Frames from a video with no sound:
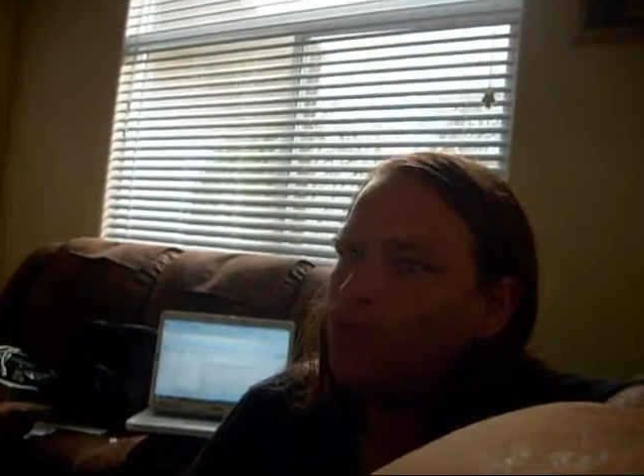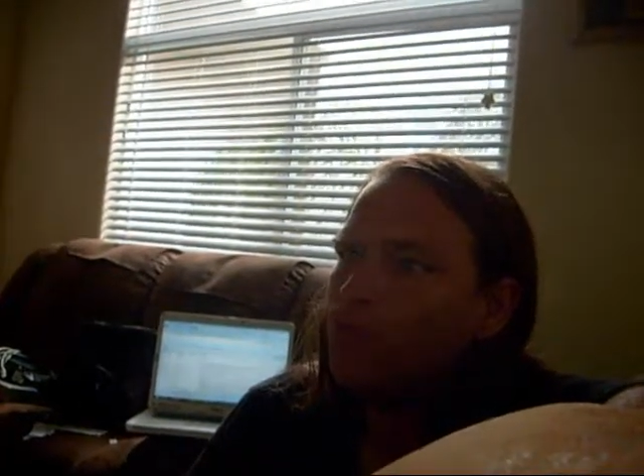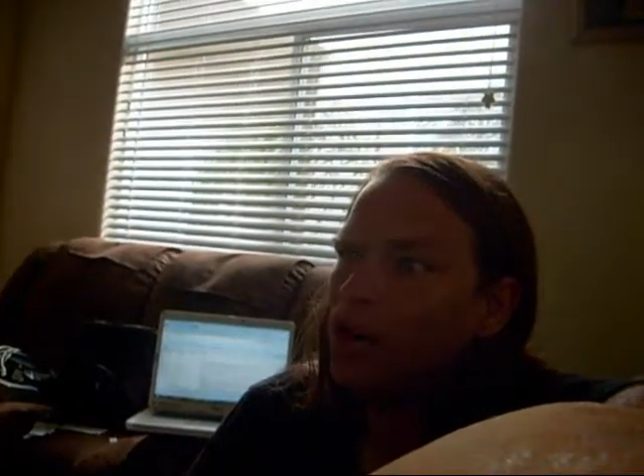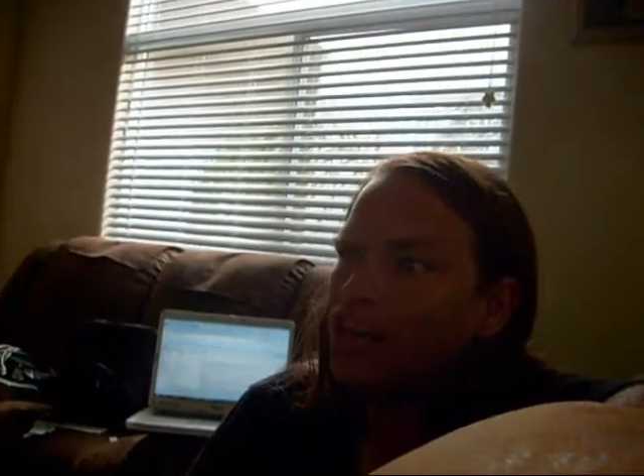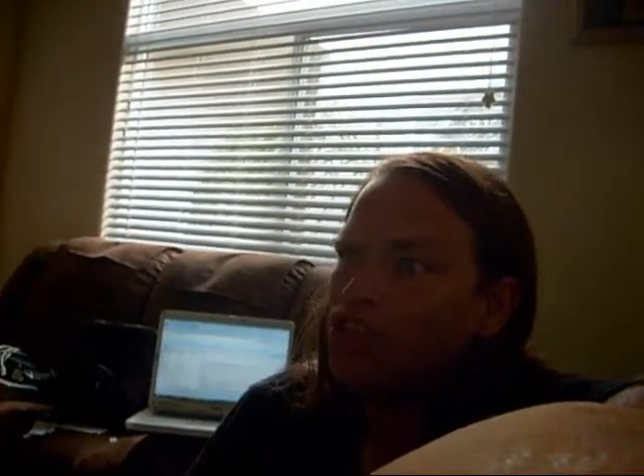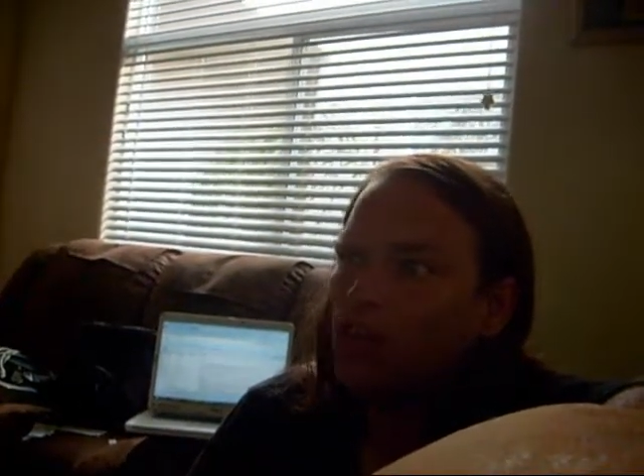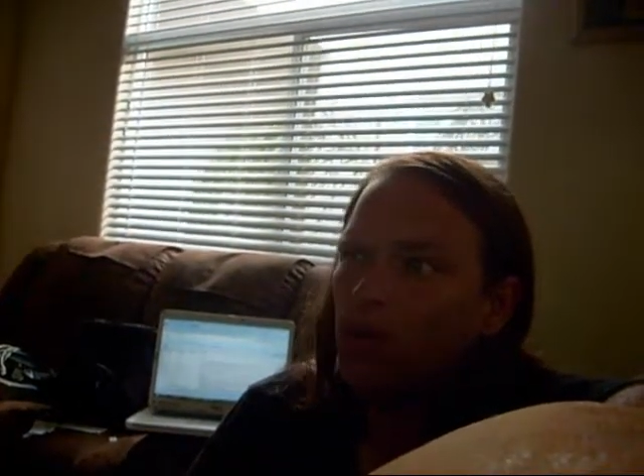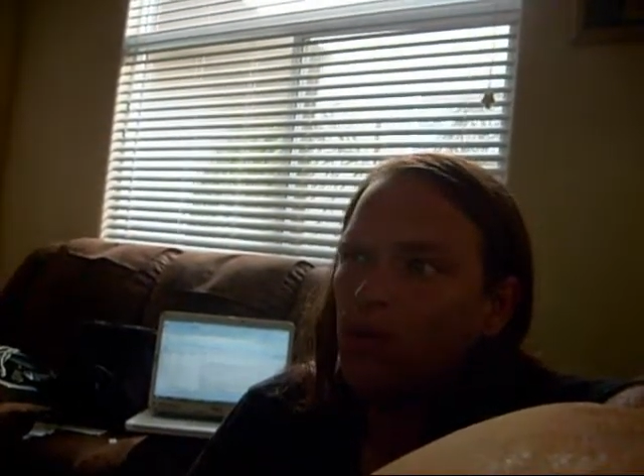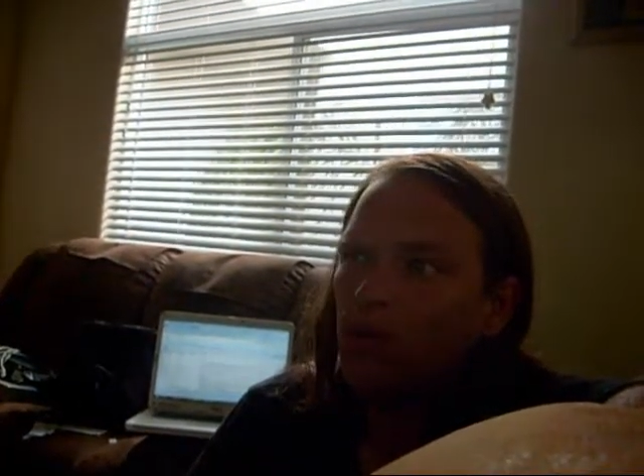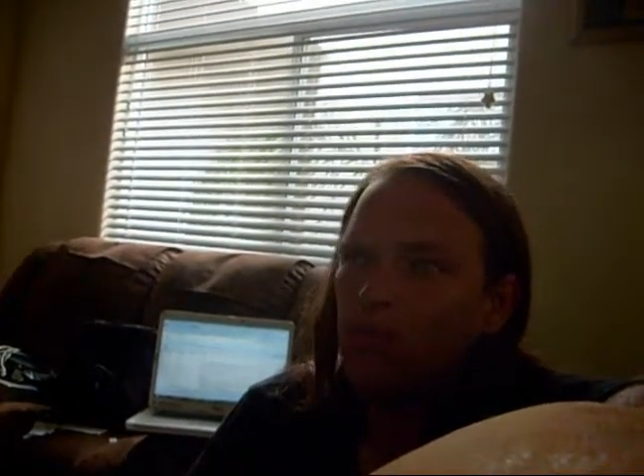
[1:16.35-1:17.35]
watch
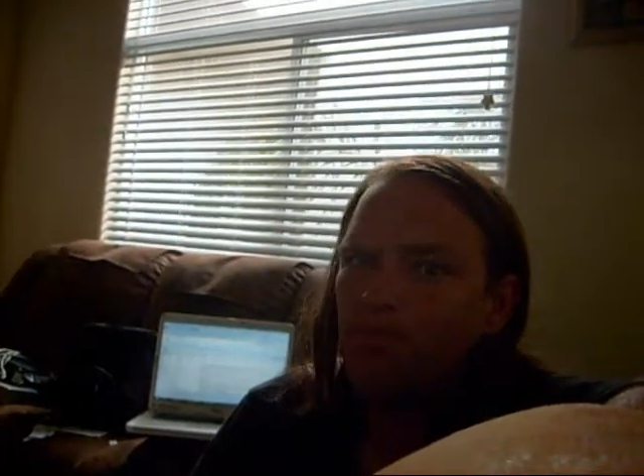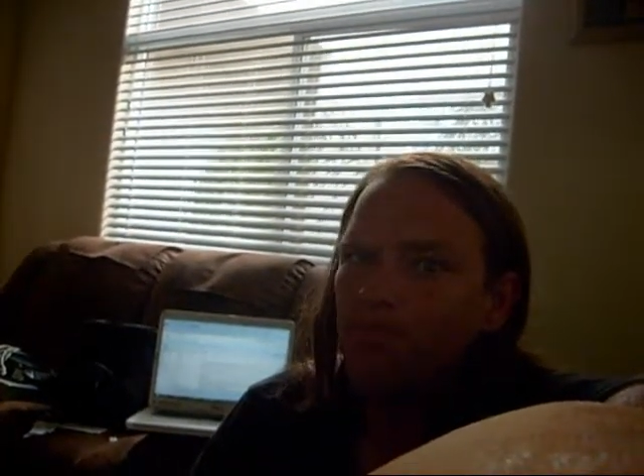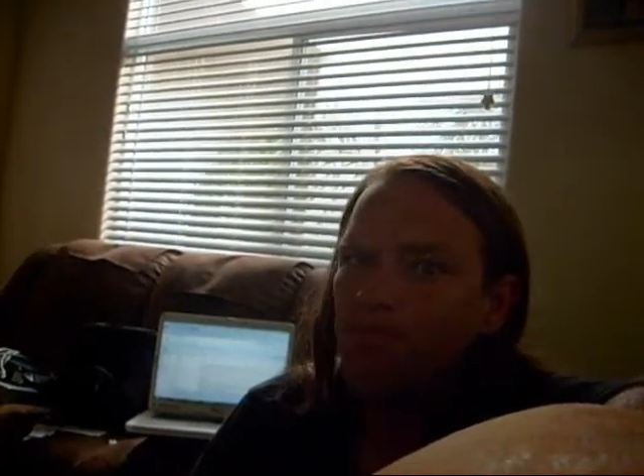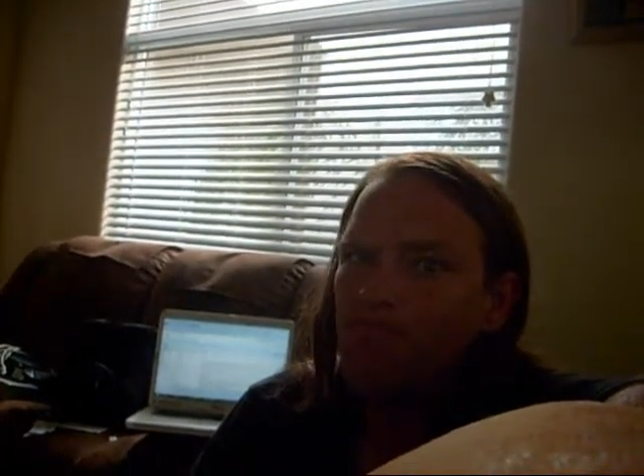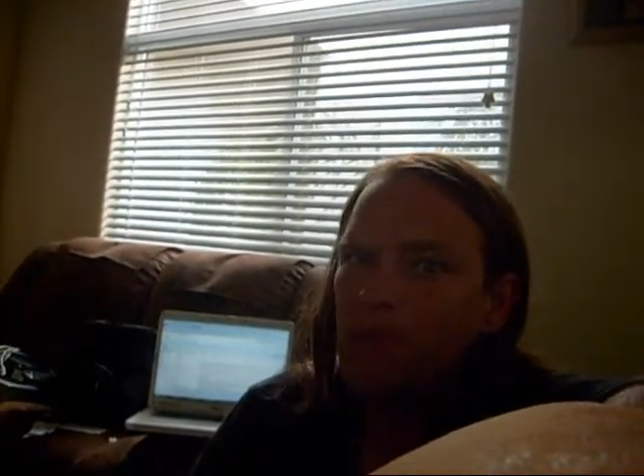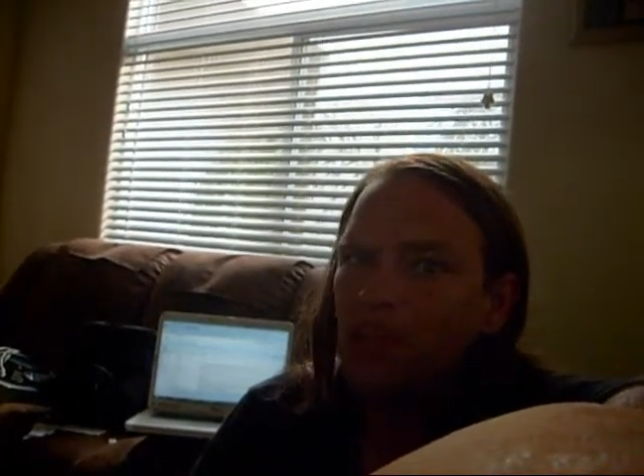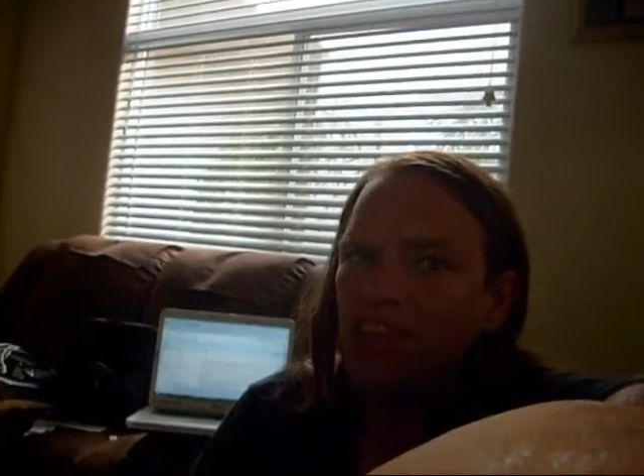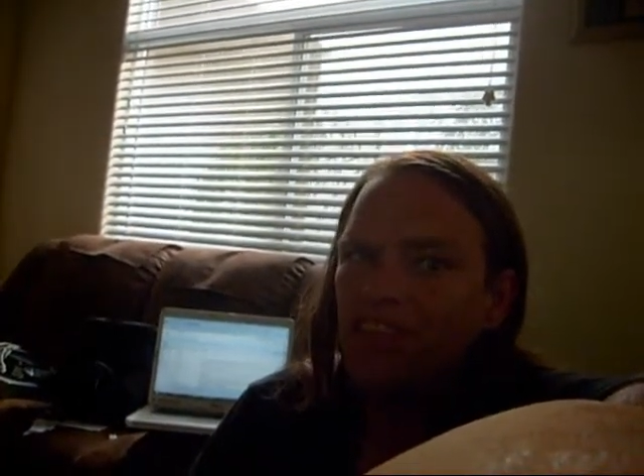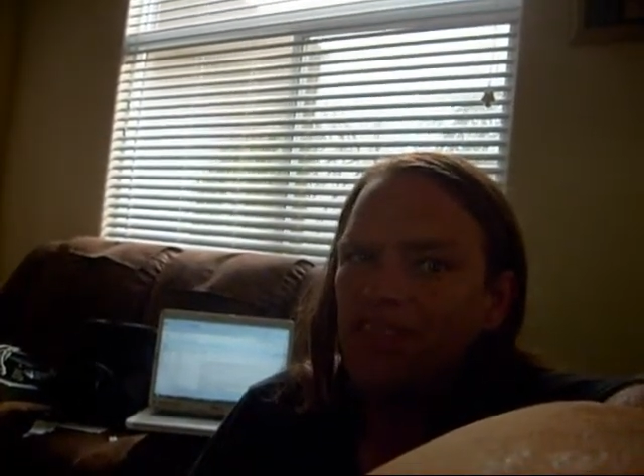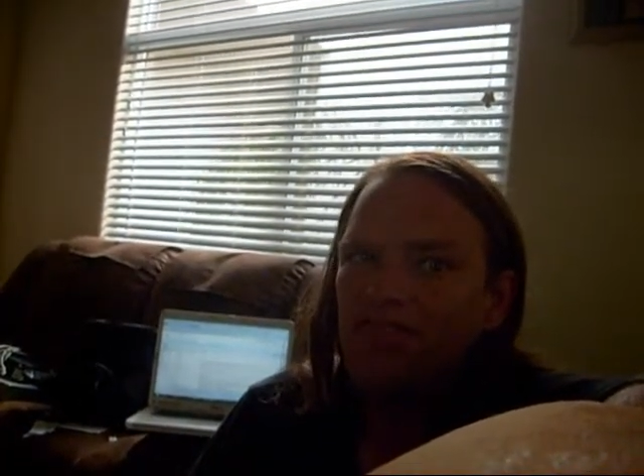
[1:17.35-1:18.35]
all
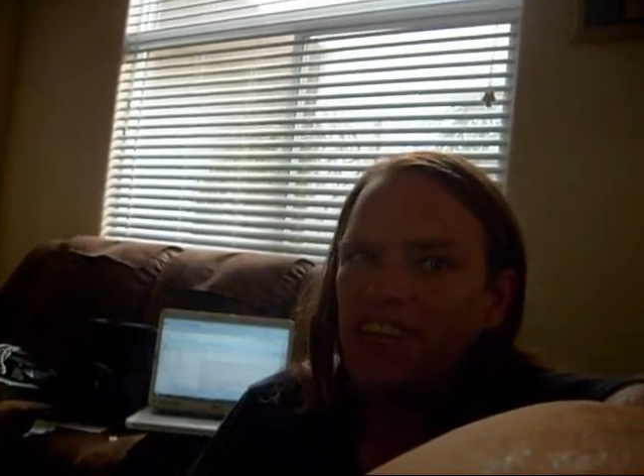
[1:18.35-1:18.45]
million